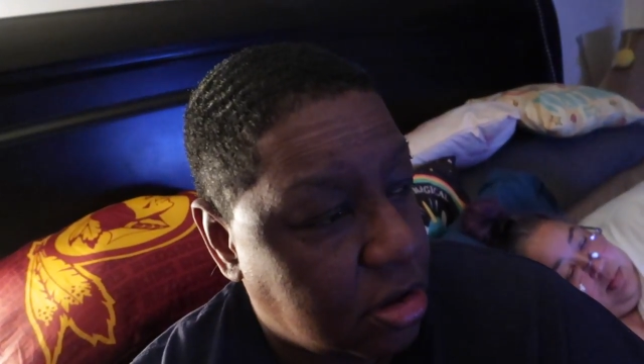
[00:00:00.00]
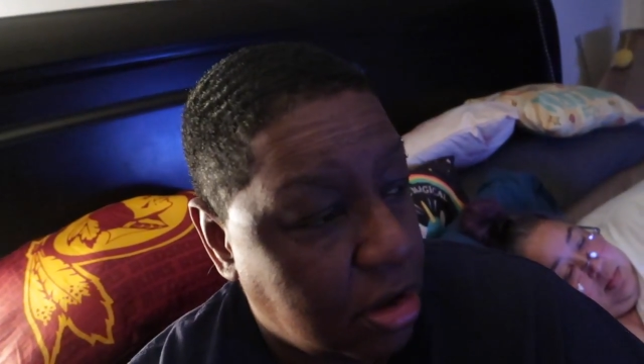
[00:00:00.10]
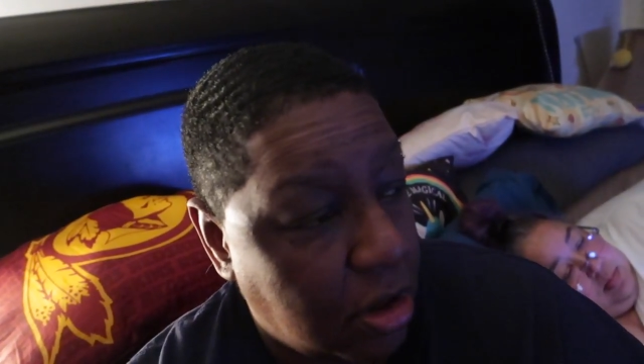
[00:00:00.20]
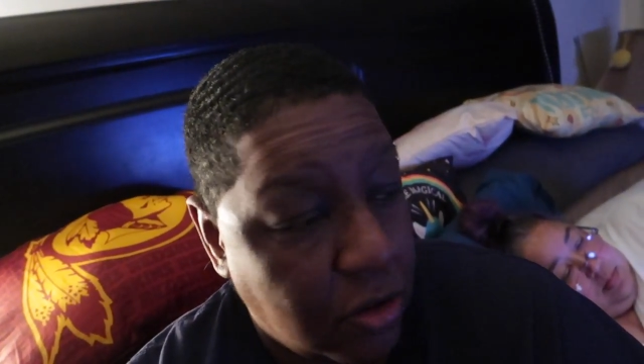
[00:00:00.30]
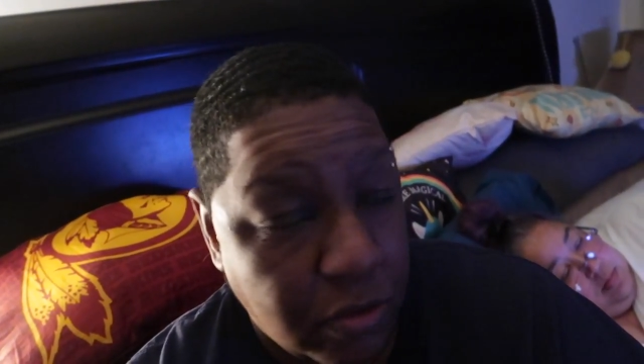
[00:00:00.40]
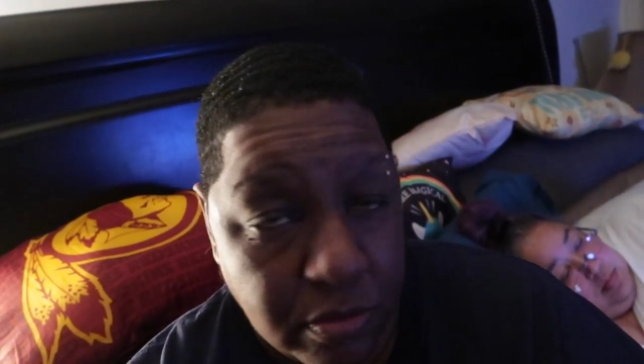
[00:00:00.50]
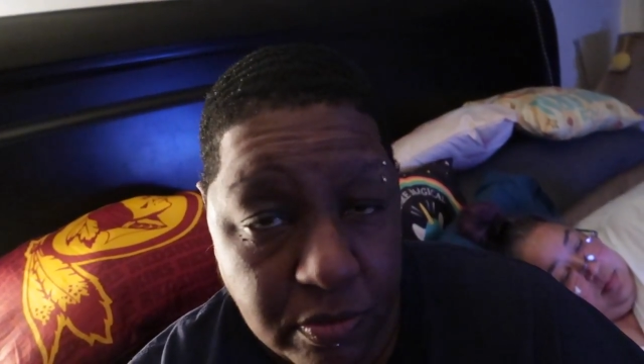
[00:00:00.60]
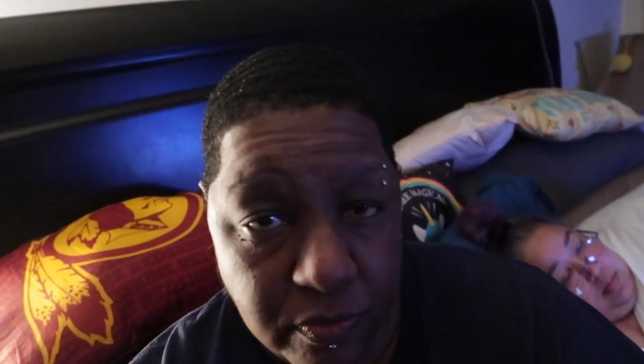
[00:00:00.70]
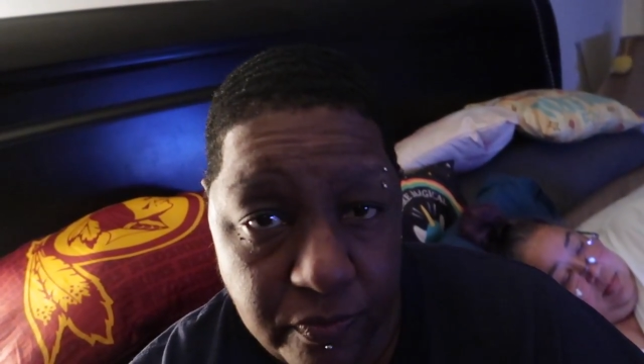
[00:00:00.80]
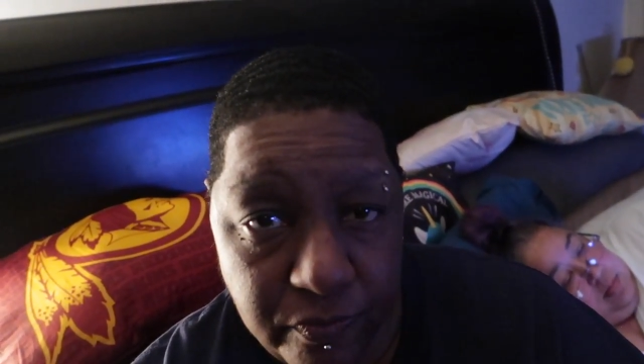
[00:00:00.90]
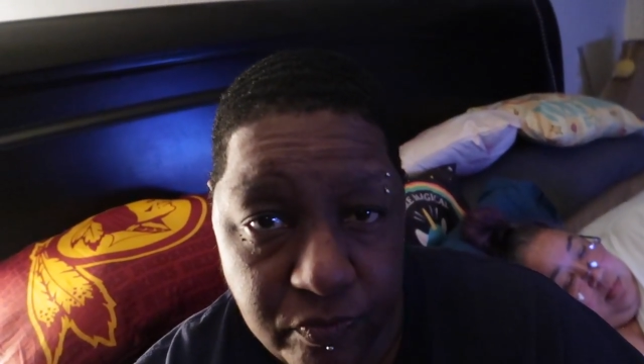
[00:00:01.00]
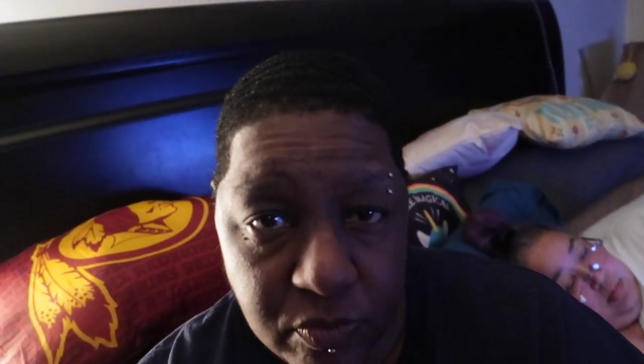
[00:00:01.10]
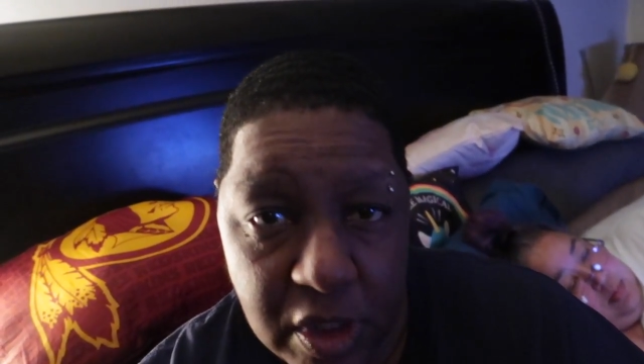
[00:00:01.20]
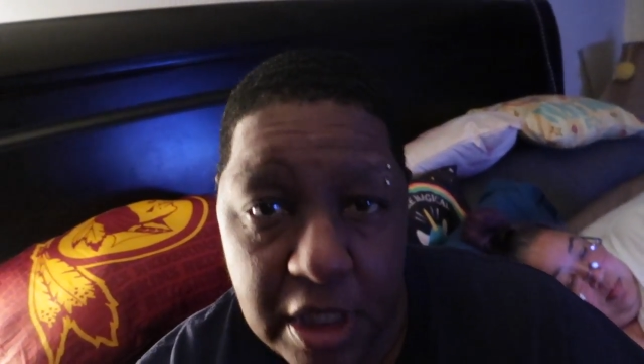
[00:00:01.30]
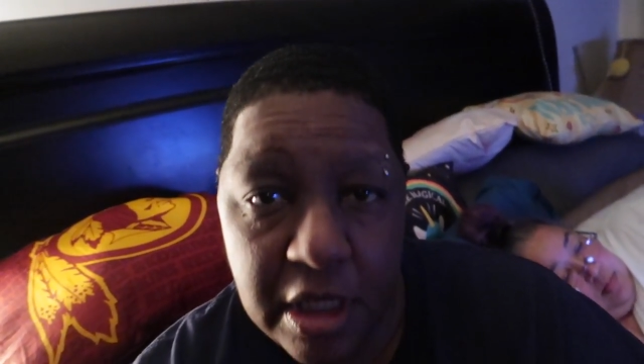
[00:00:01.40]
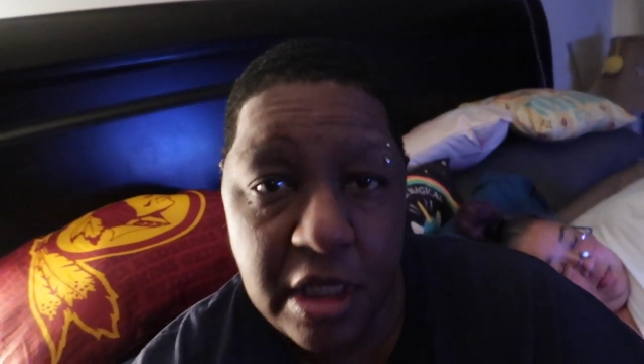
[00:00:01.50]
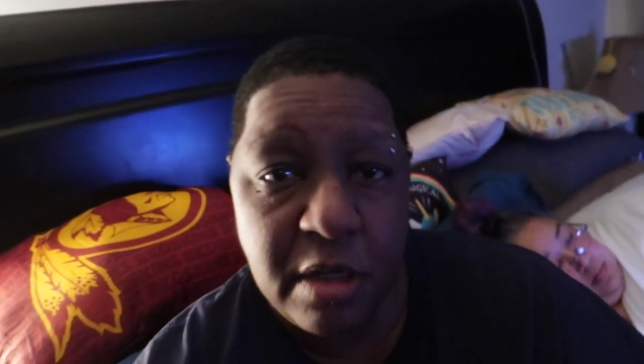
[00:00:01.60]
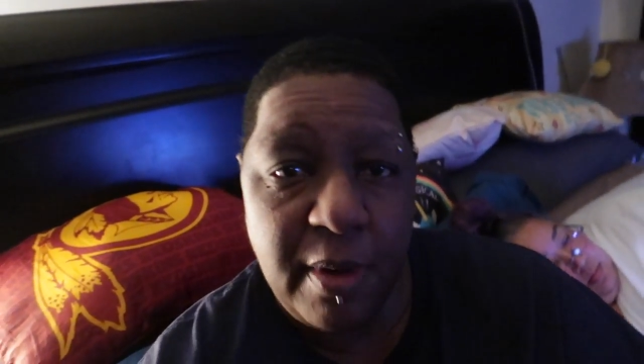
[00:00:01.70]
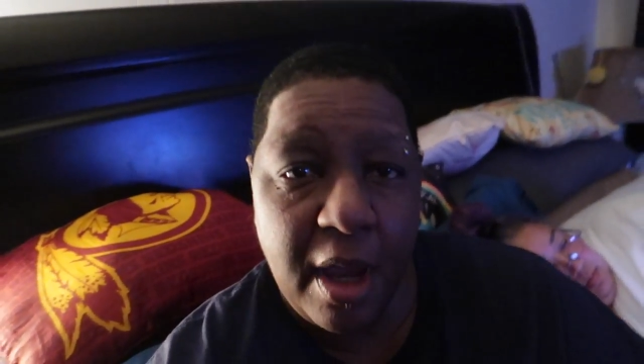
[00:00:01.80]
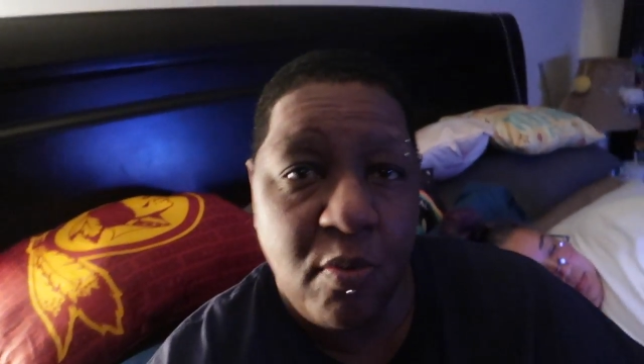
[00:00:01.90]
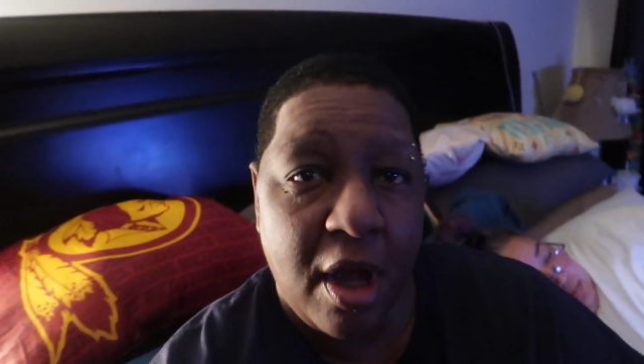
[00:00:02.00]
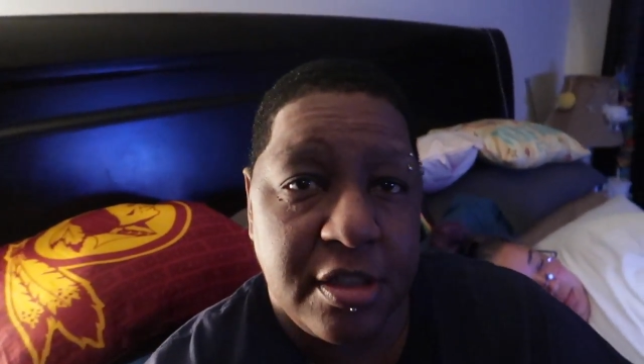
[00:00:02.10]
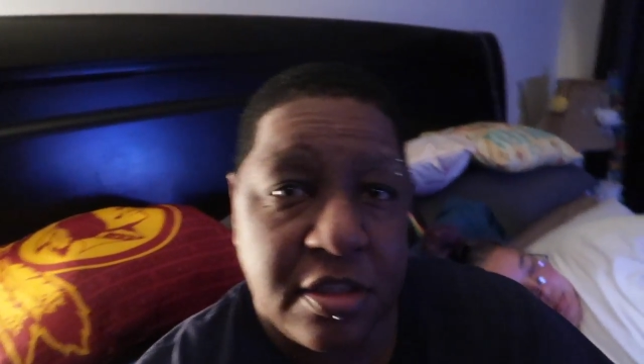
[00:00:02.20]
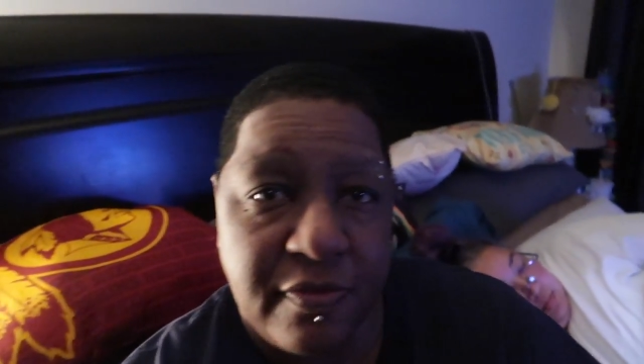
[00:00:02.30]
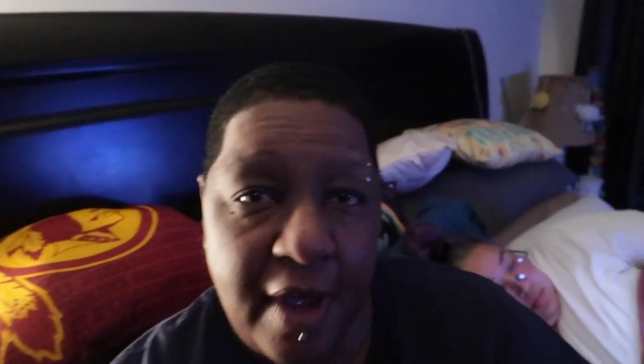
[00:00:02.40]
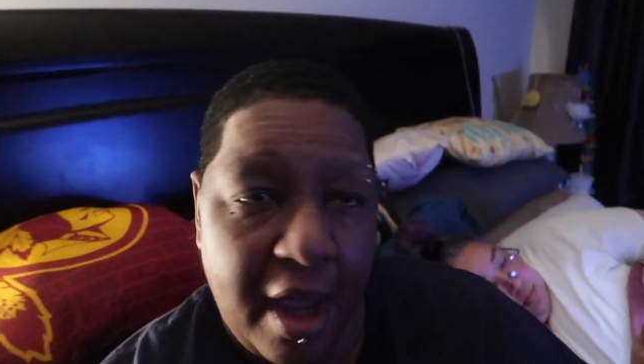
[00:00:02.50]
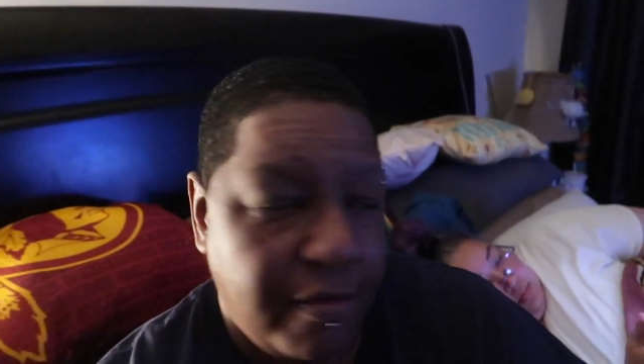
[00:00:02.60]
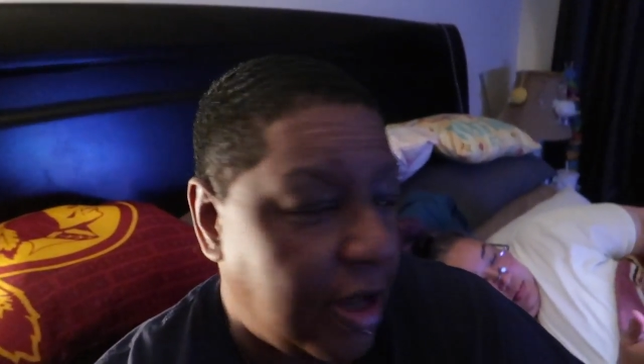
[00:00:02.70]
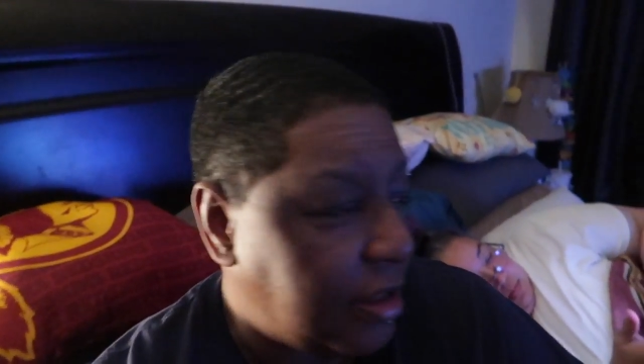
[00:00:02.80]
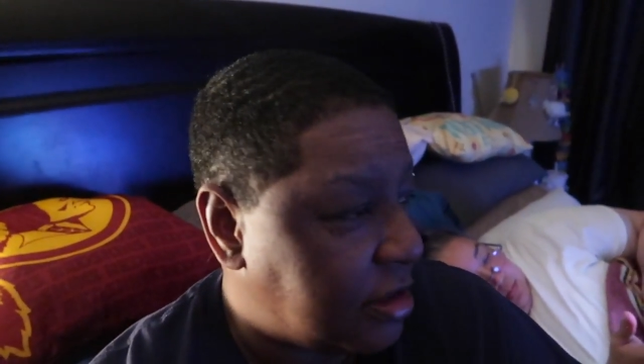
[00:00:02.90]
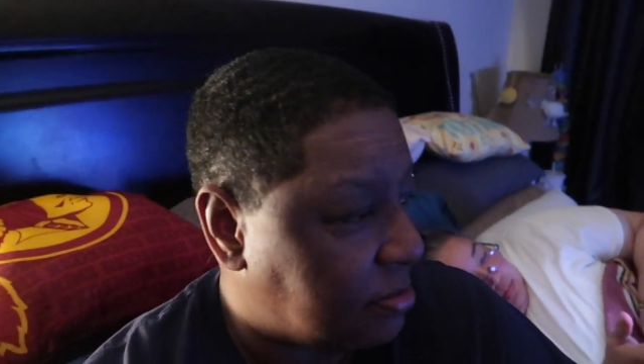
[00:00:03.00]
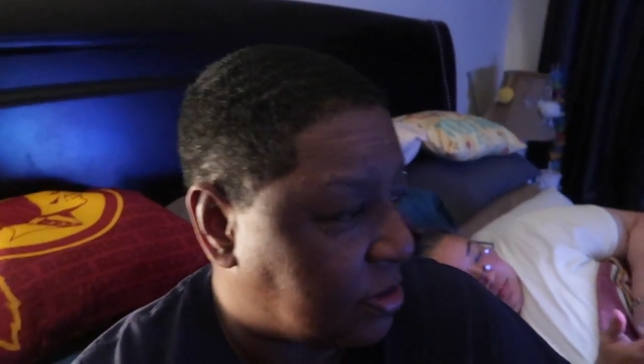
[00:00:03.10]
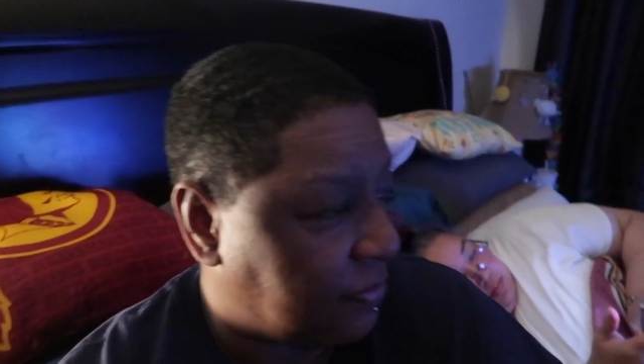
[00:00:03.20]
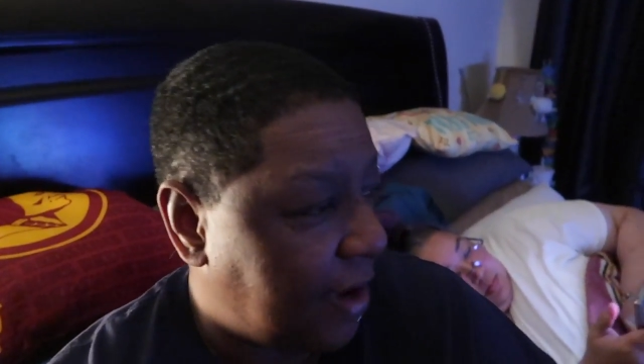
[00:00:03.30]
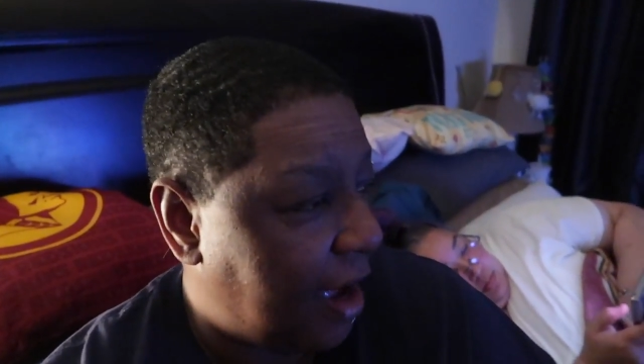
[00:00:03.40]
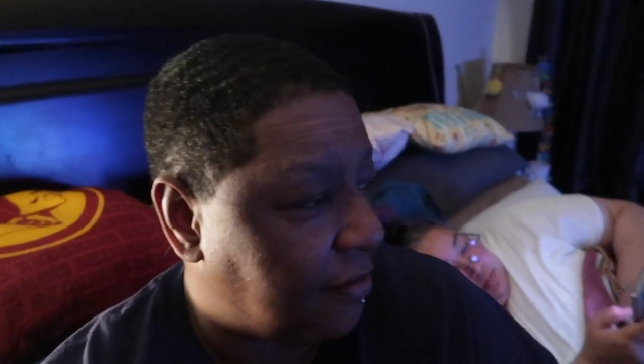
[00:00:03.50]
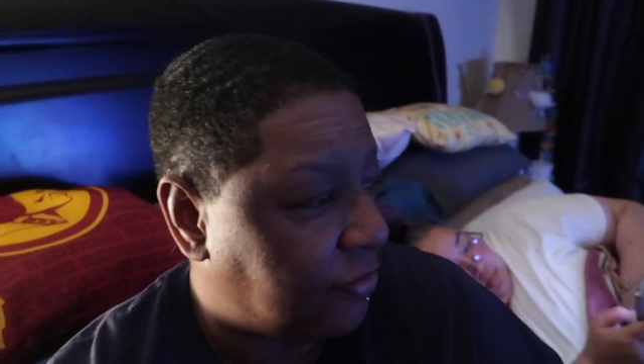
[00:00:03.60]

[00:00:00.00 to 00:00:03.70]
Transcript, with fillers: So anybody watch Survivor? I need some Survivor